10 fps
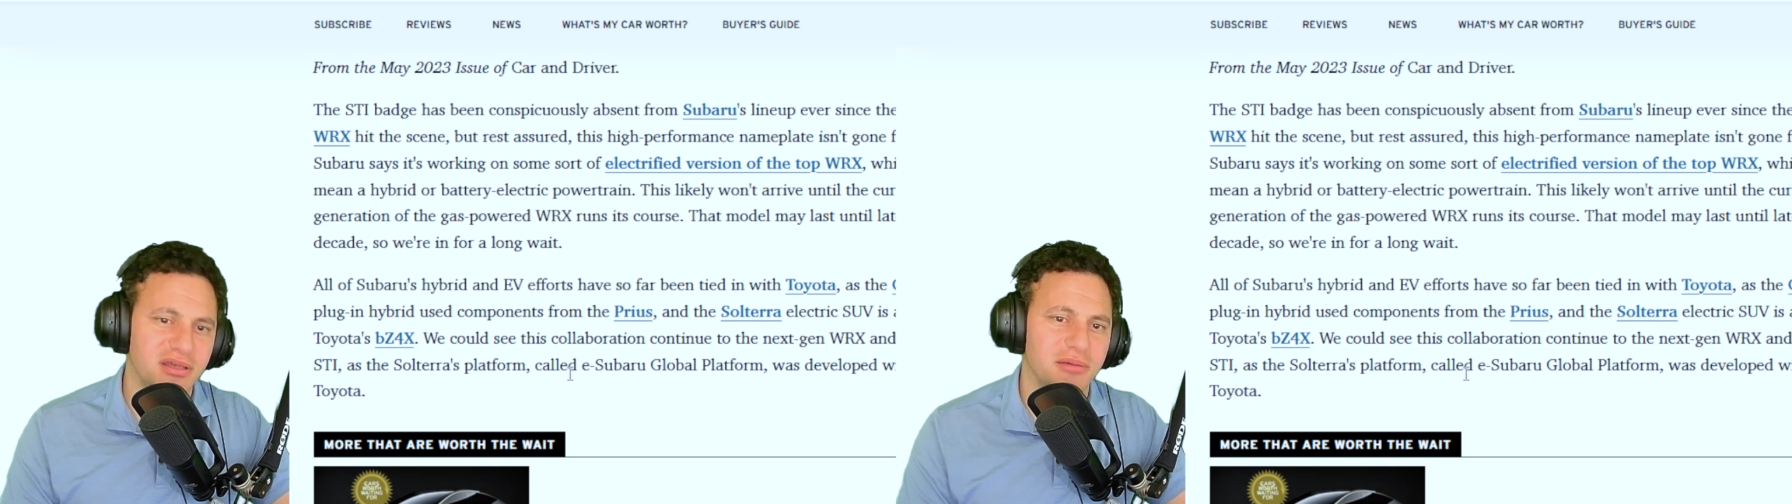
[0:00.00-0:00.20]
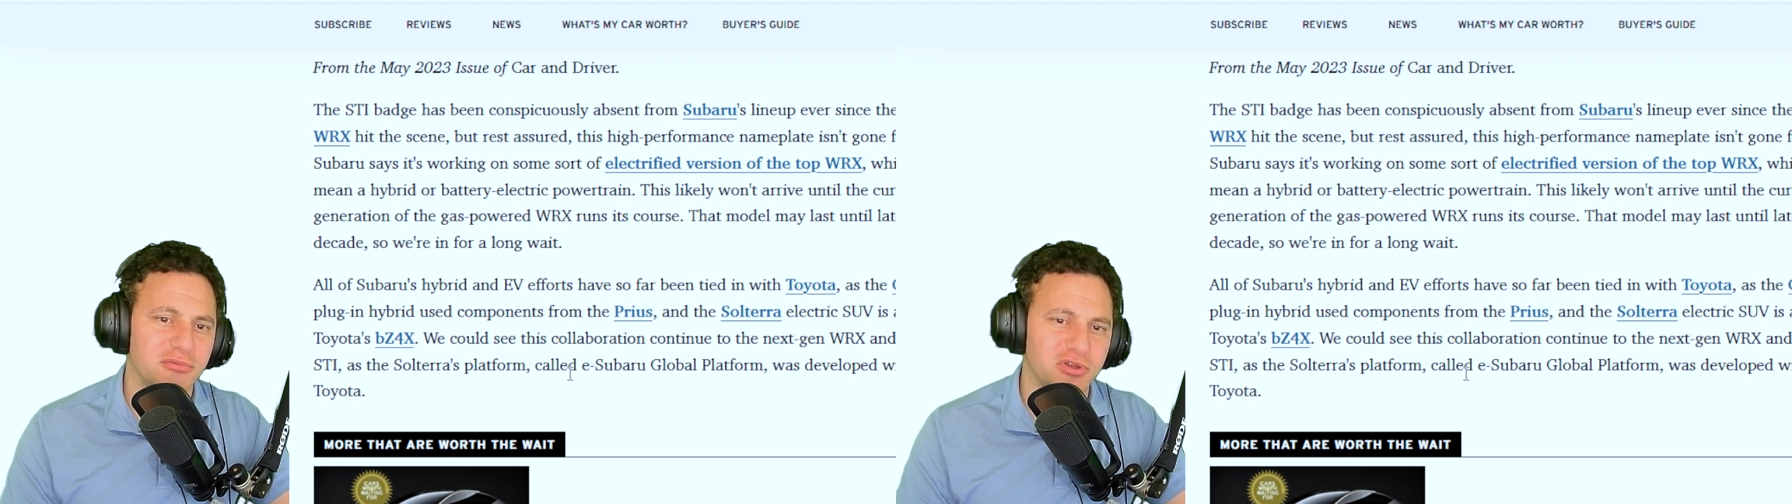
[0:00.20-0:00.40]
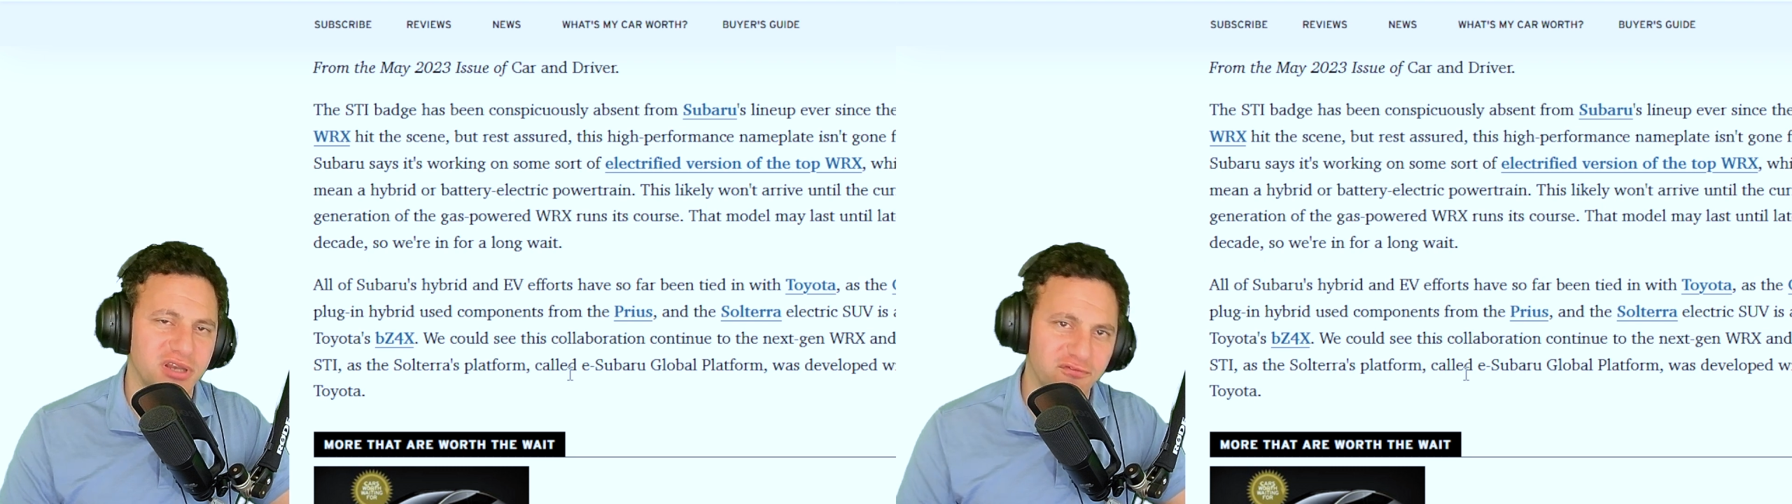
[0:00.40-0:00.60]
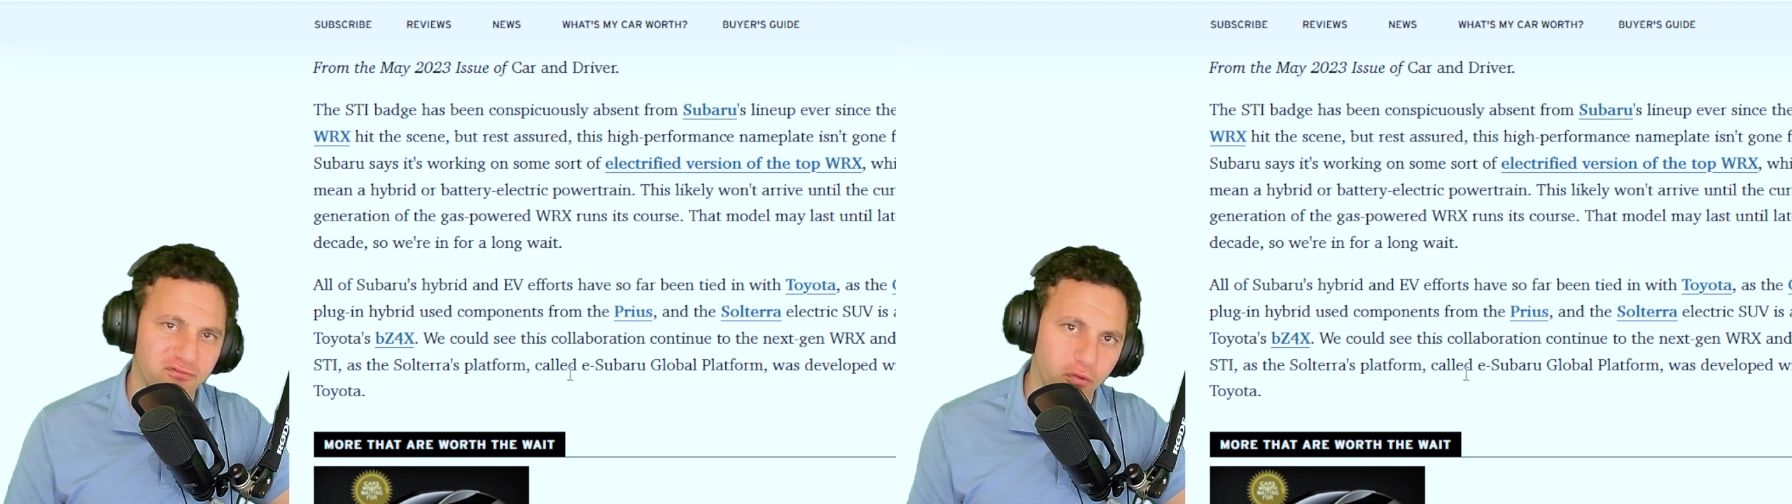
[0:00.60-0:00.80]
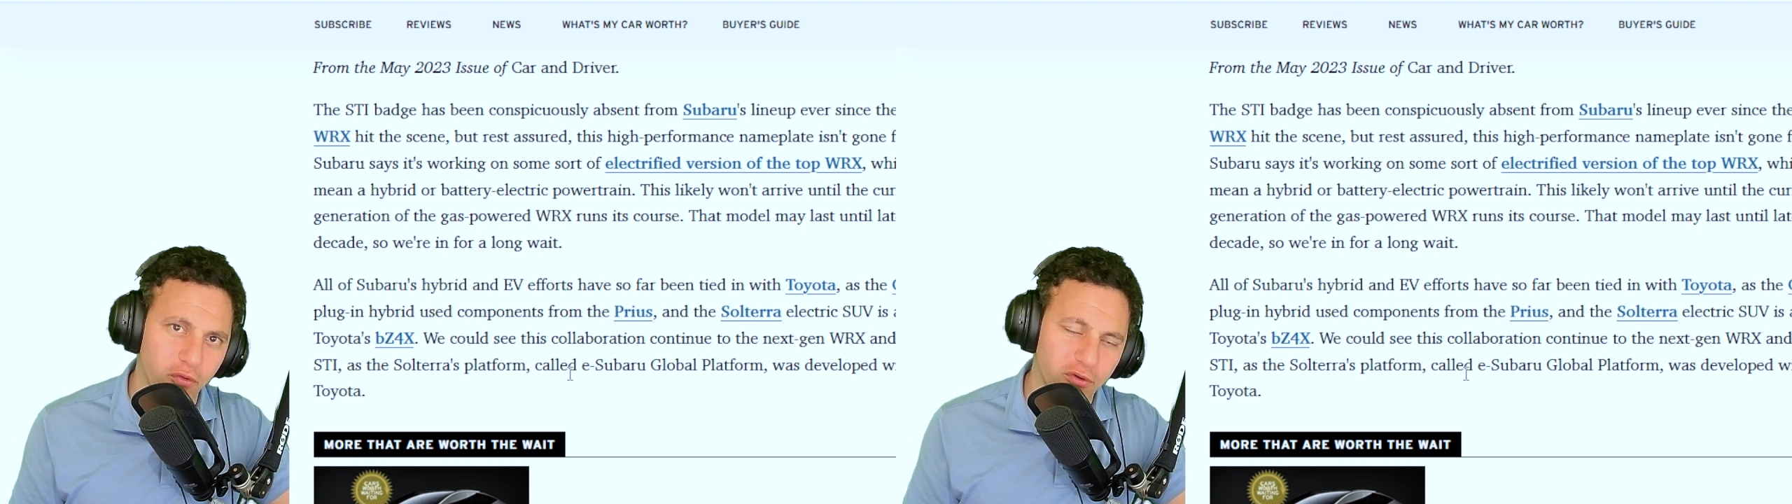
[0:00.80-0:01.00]
I'm looking at
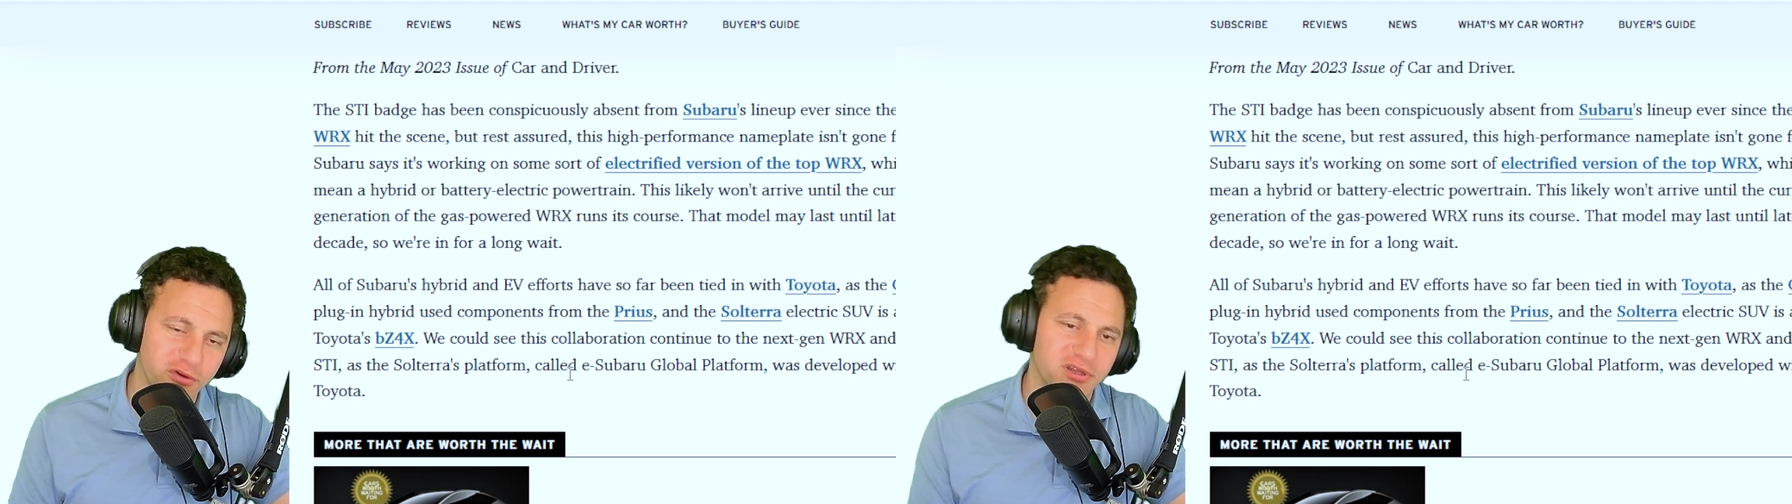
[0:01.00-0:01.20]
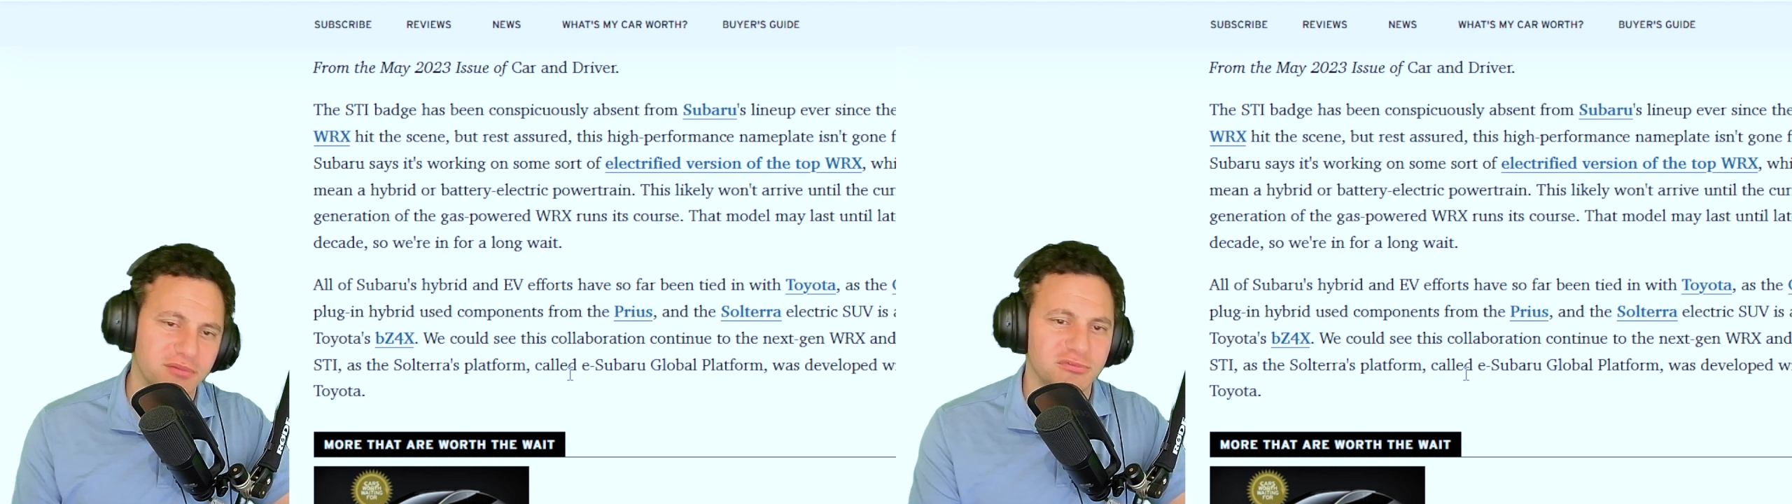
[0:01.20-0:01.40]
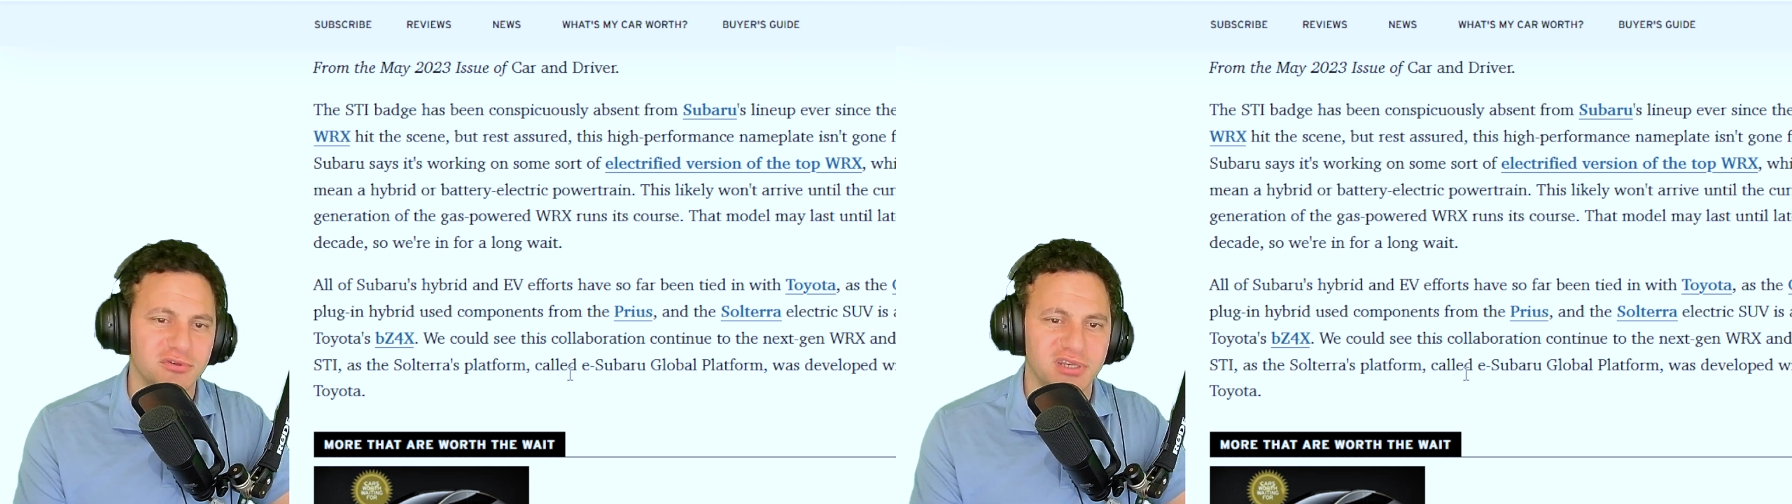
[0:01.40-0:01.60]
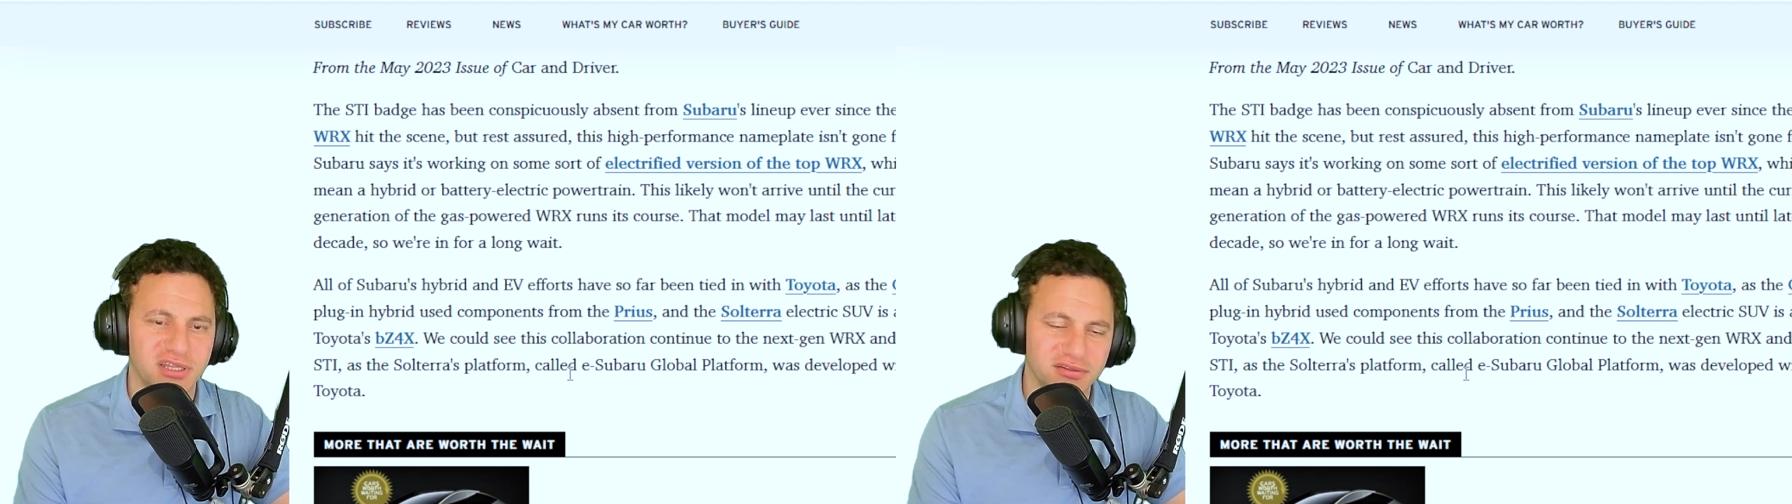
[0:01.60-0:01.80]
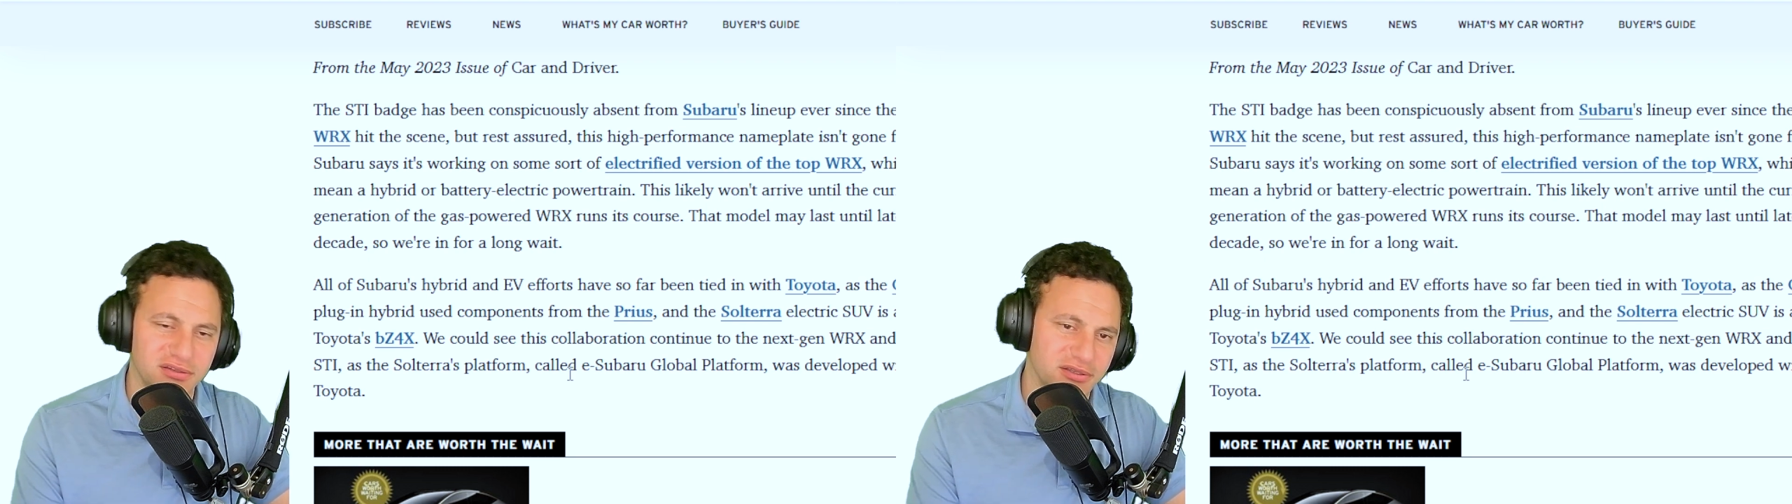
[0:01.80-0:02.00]
Ford, I'm looking
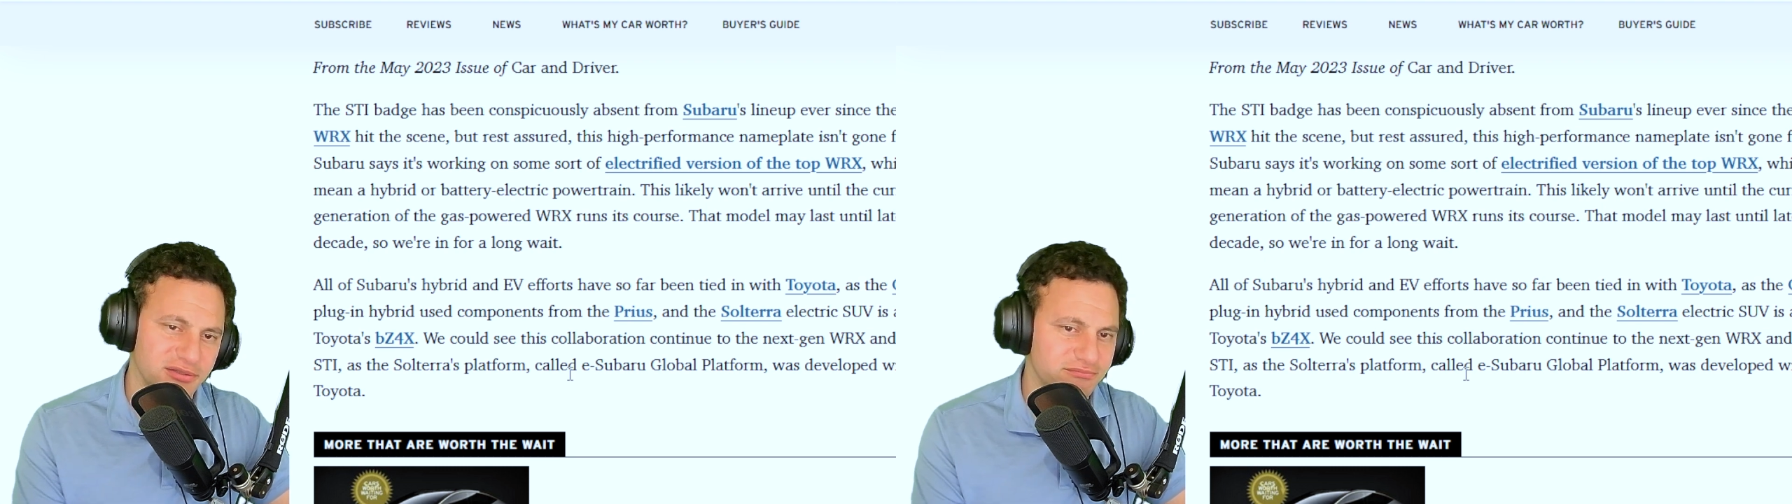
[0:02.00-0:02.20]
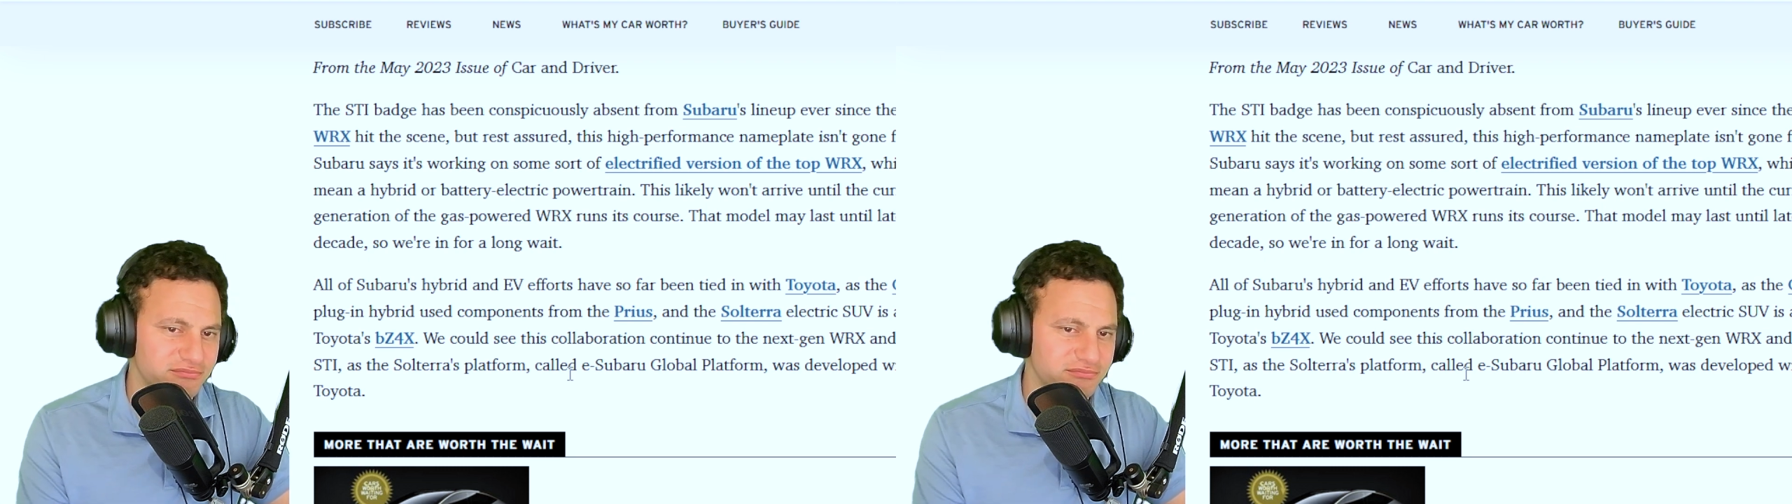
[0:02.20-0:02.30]
at the